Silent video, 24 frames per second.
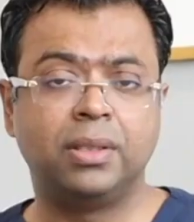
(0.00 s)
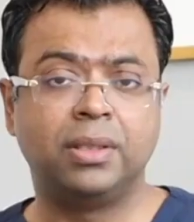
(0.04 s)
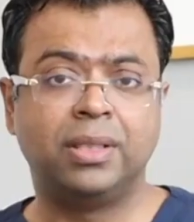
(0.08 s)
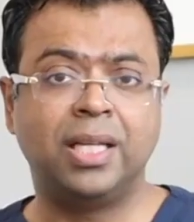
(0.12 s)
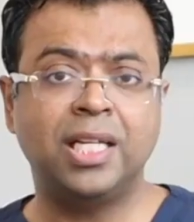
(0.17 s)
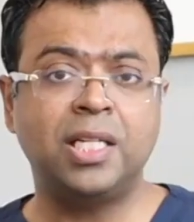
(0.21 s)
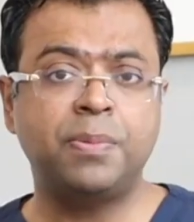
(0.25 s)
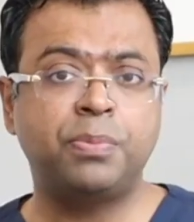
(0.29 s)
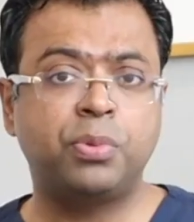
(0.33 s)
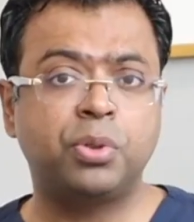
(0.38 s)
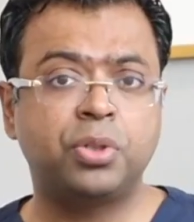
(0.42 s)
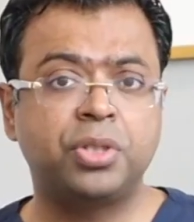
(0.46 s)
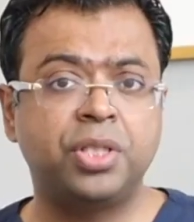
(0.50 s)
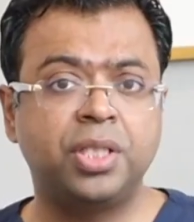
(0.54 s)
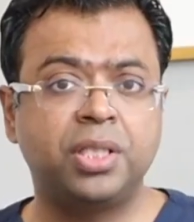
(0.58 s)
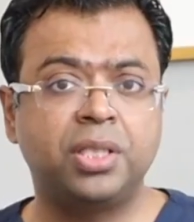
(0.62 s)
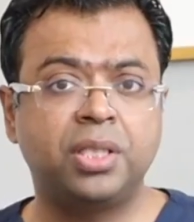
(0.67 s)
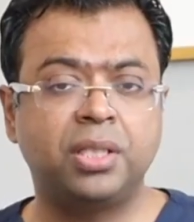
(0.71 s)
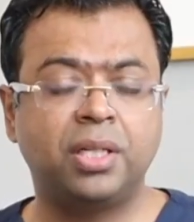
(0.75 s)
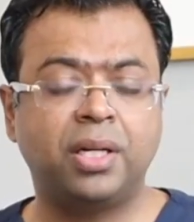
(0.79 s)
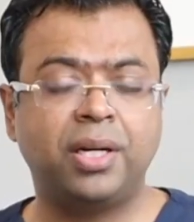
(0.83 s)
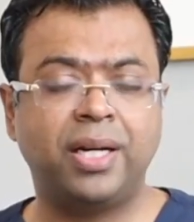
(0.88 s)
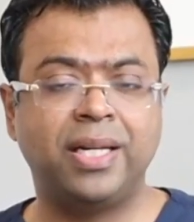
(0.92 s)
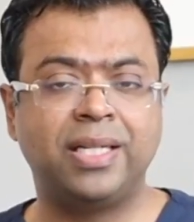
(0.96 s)
This
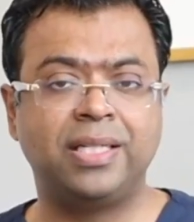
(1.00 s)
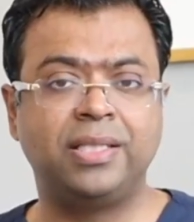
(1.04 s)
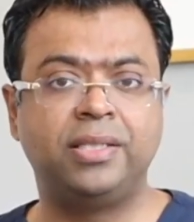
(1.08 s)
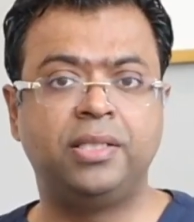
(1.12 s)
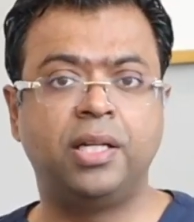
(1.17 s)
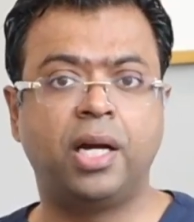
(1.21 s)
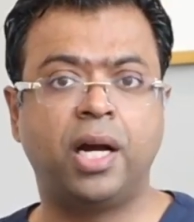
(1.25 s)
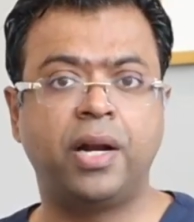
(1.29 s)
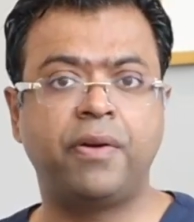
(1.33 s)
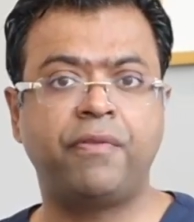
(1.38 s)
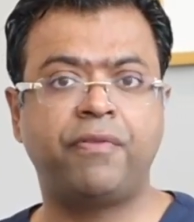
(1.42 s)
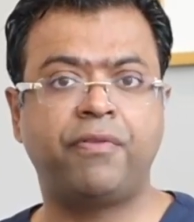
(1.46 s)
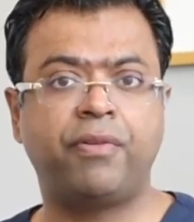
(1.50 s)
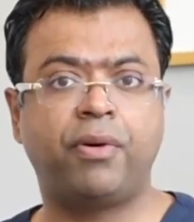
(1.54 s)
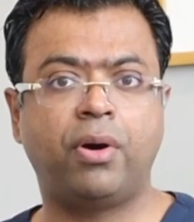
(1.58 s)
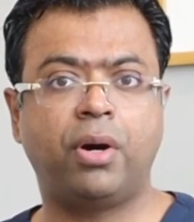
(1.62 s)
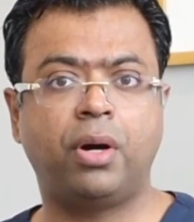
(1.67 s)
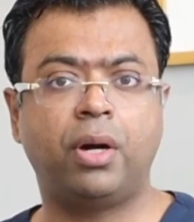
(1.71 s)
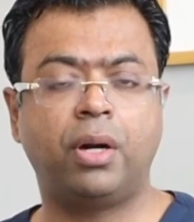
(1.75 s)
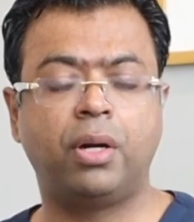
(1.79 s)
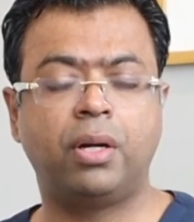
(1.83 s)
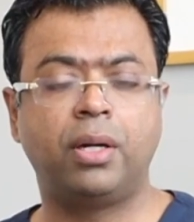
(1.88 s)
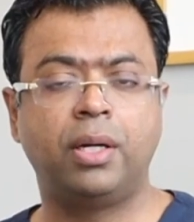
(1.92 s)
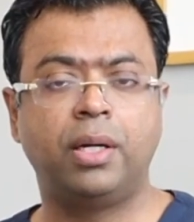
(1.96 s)
procedure is done
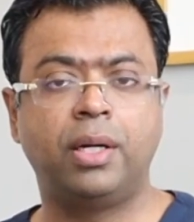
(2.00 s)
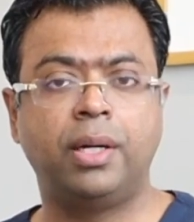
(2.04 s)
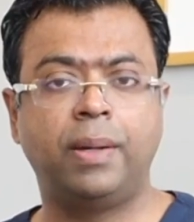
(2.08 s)
for